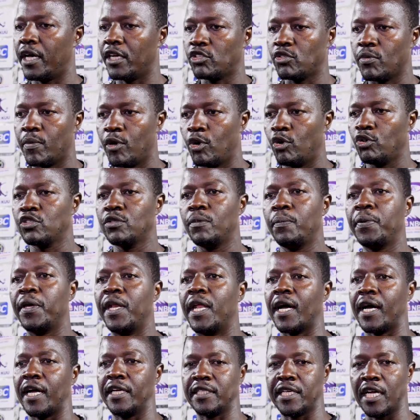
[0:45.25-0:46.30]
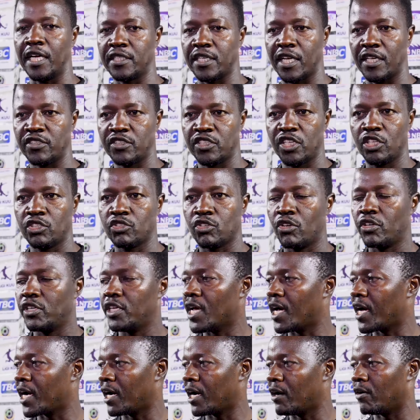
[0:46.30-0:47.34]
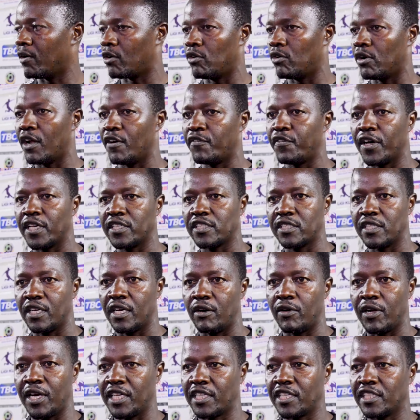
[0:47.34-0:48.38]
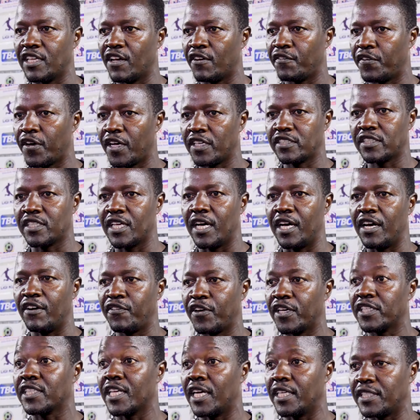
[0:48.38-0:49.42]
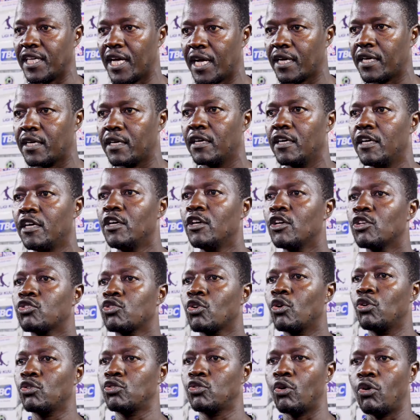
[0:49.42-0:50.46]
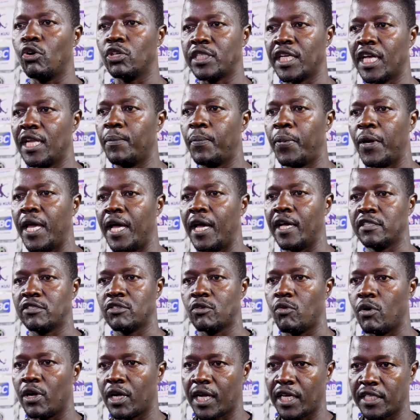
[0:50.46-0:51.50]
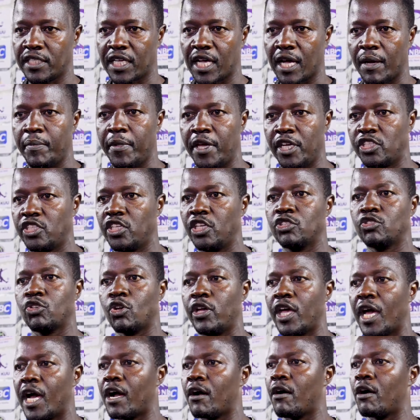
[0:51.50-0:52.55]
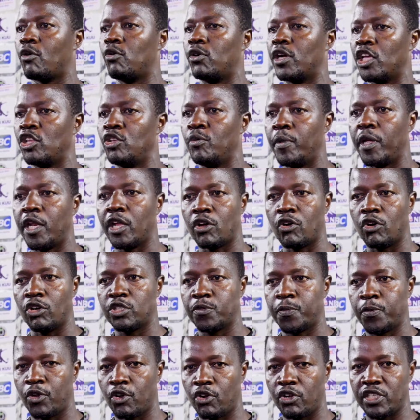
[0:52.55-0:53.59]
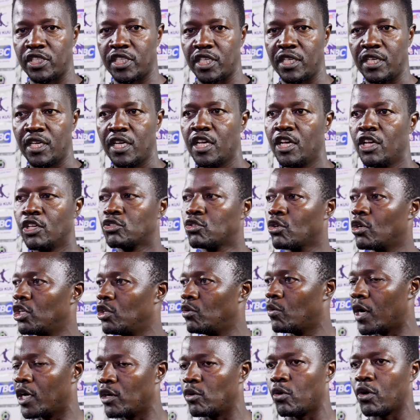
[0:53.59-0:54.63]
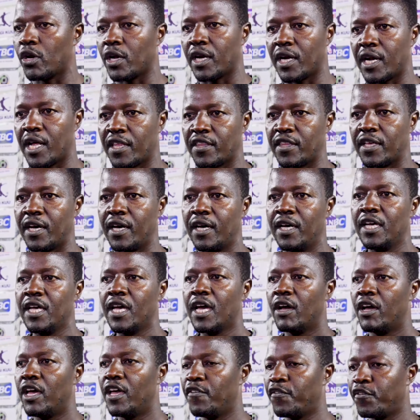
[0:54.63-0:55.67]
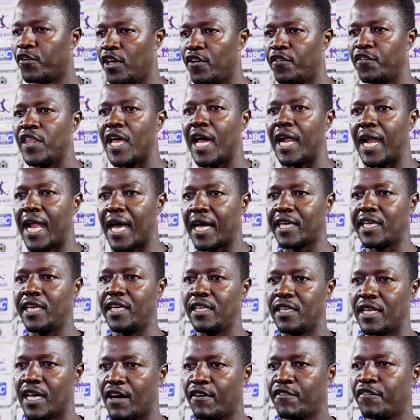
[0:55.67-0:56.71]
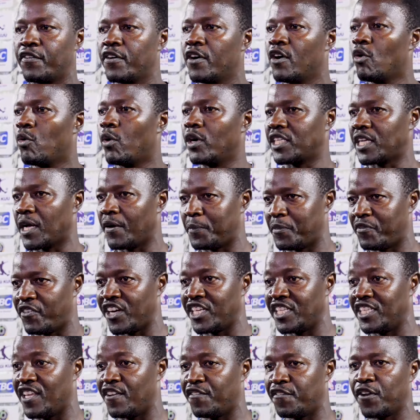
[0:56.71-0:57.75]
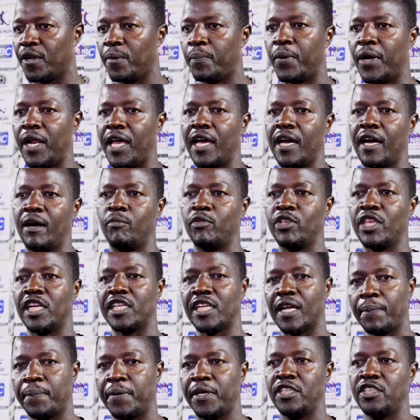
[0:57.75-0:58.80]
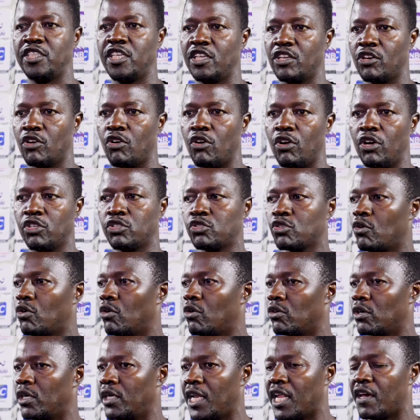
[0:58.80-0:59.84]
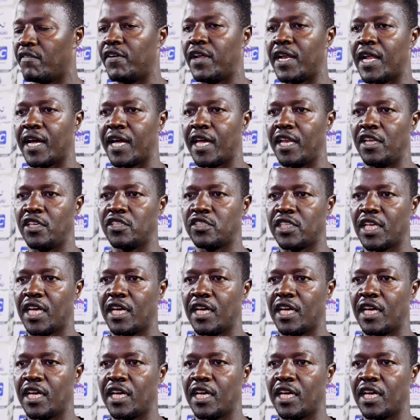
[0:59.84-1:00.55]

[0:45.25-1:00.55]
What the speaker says: tumeluzu mpira katika transition. Yanga wako na wanacheza fast attack. So tuko 10 players kwa katika mechi. So Yanga wako na numerical superiority. So in one or another, if they are lucky enough, wata find the free player mwenye atapinch in goal. So 11 against